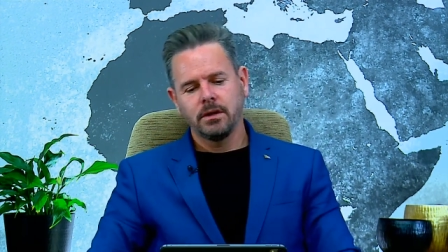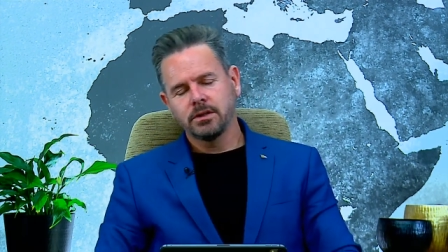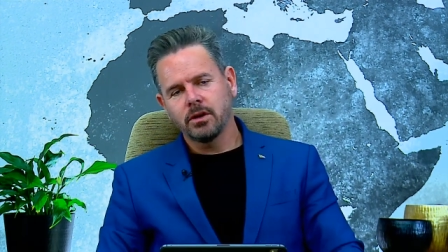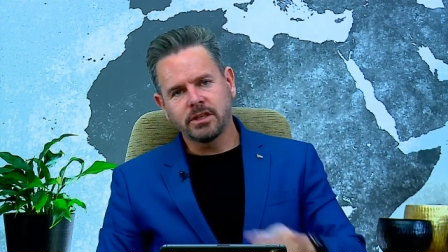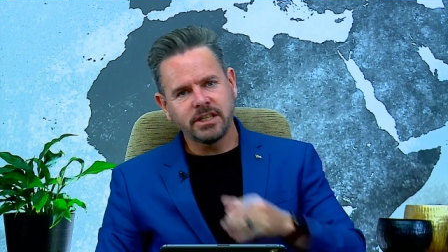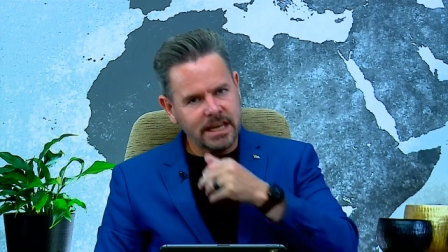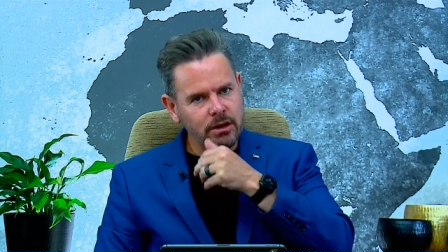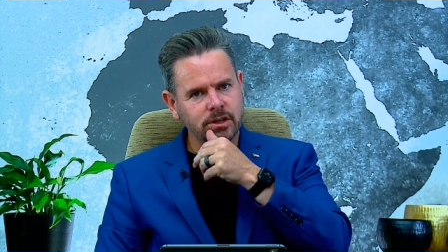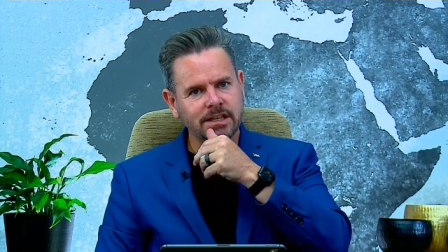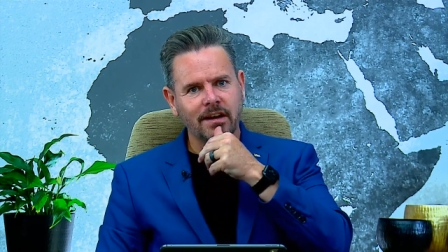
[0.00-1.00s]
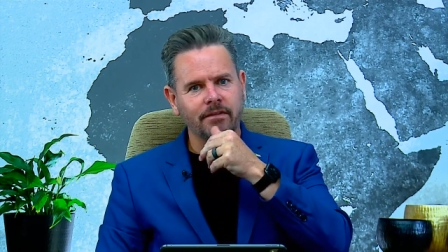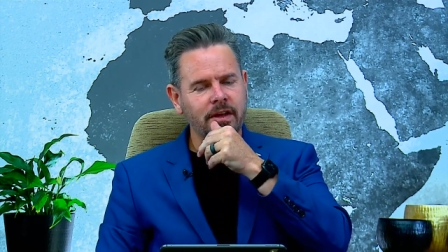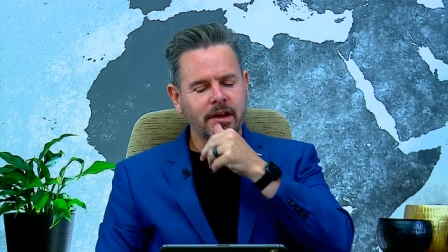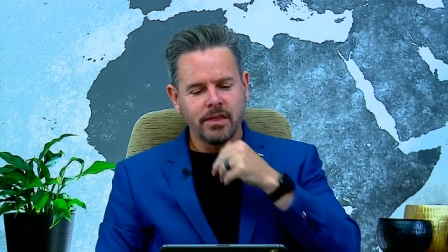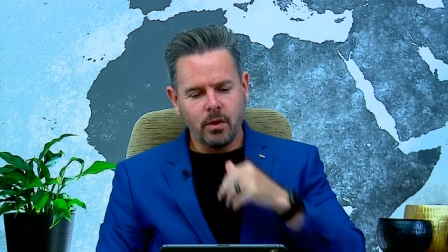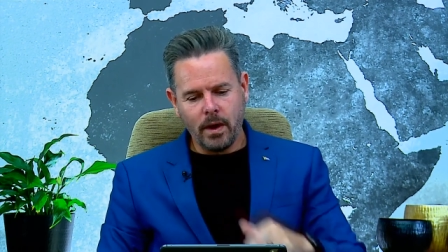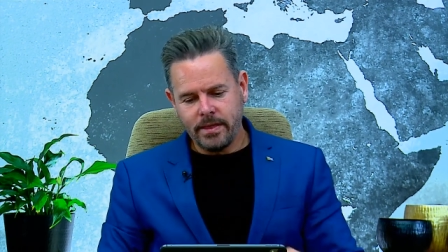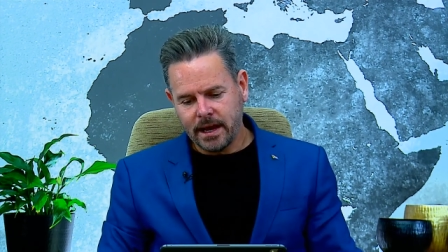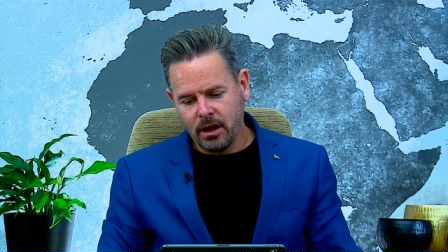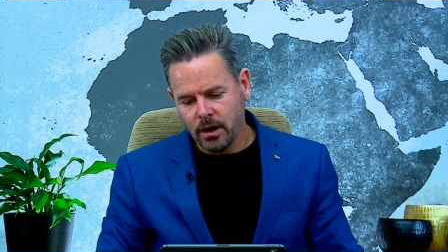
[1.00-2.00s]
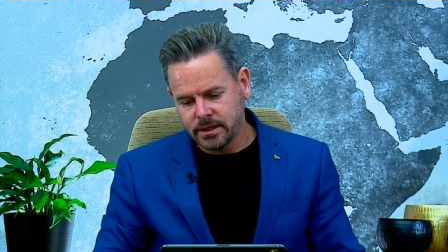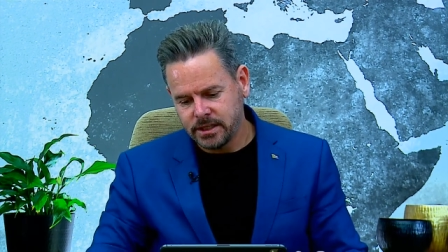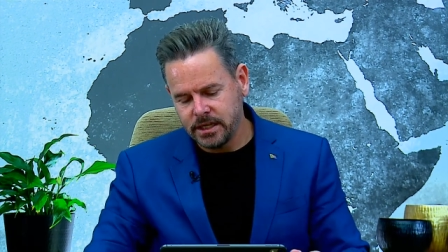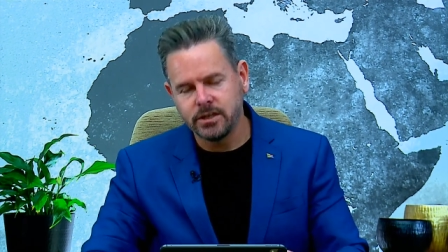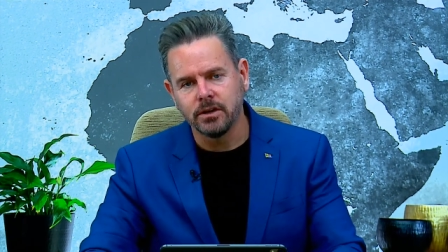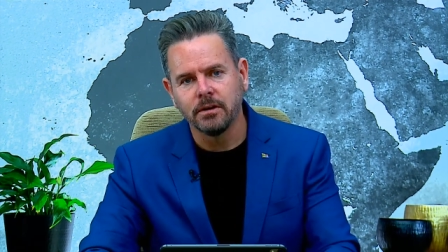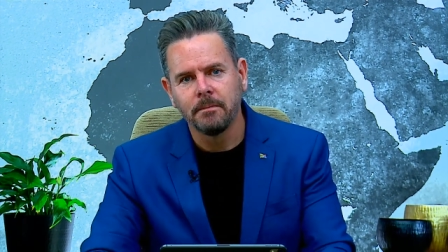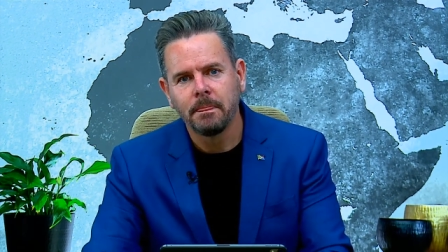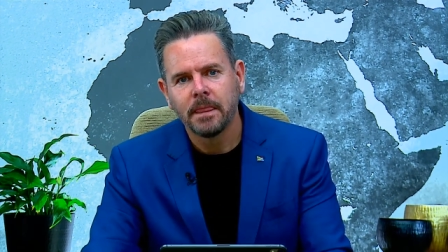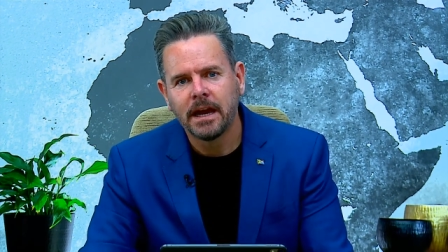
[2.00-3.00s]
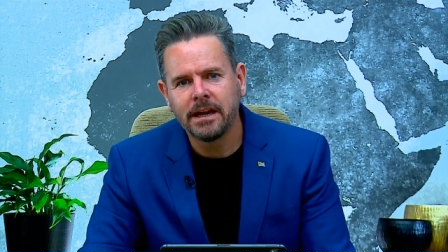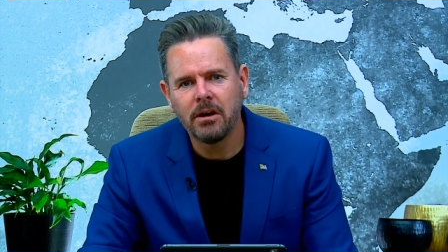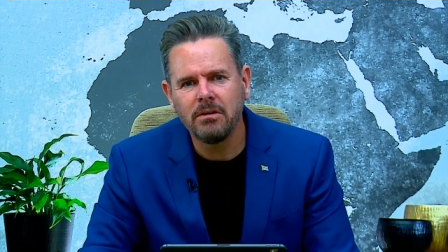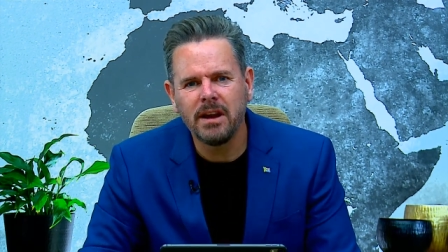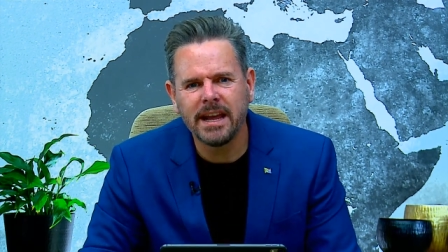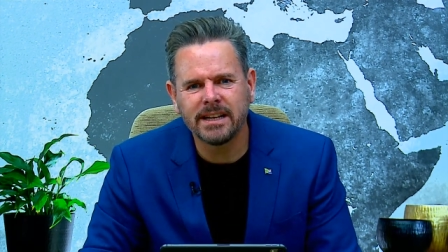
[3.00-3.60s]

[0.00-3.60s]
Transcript: Start seeing yourself the way that God sees you. And don't